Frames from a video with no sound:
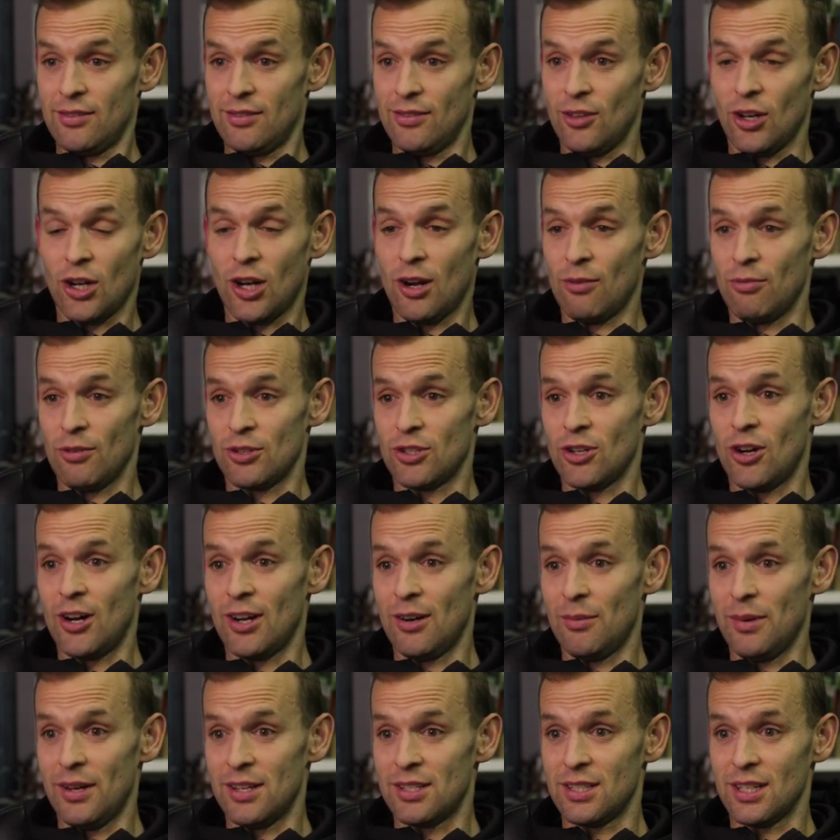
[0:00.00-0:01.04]
Like I've retired
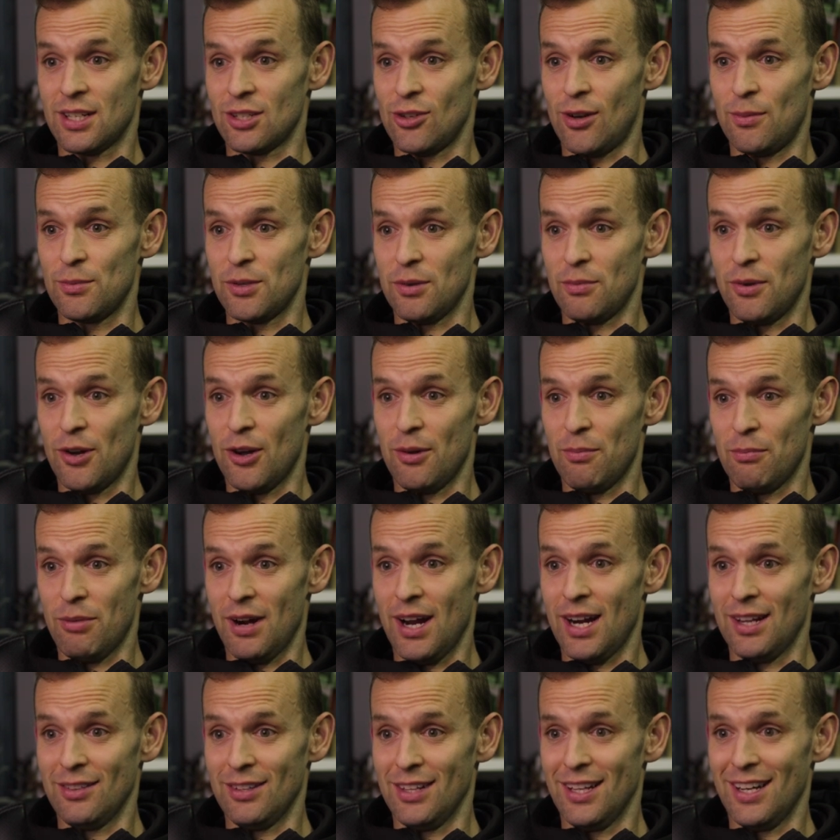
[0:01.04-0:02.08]
about 6 times in my own
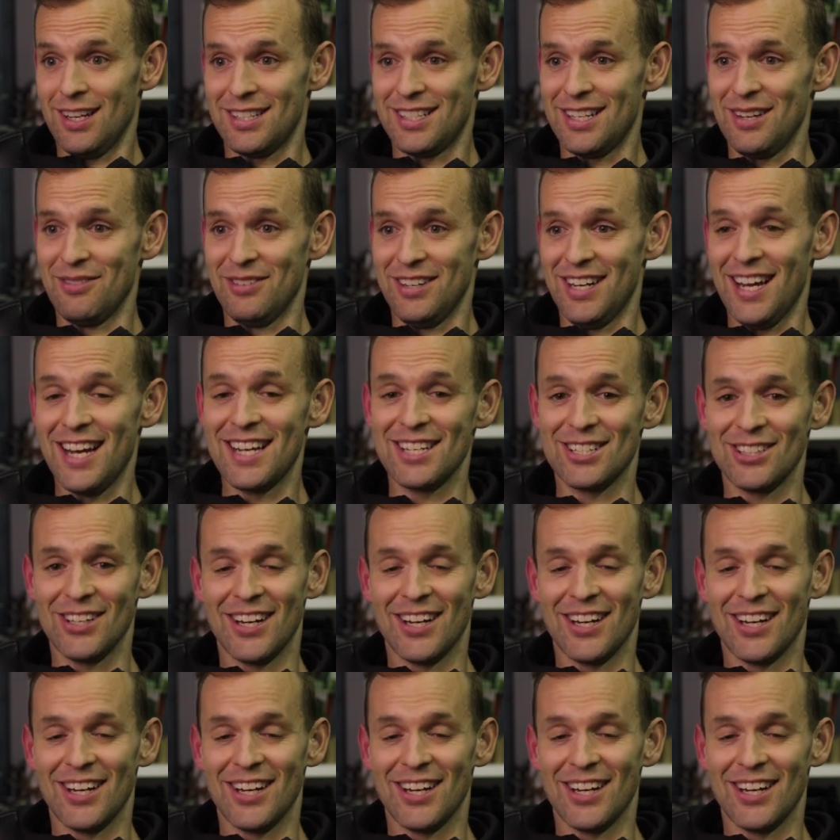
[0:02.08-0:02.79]
brain in the last 7 days,